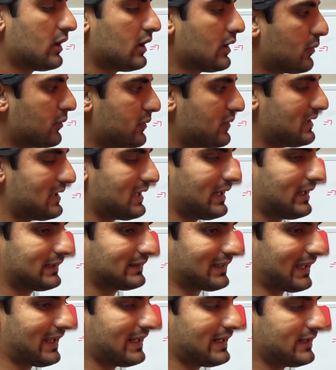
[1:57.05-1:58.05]
We will at
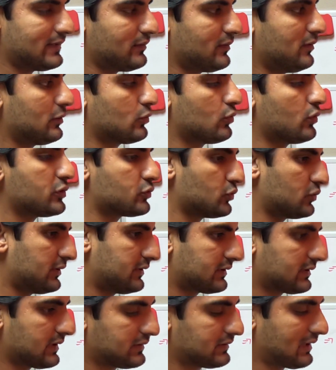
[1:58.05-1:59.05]
the end we will going to
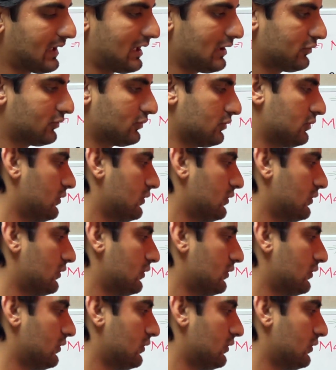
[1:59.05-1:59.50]
discuss the also.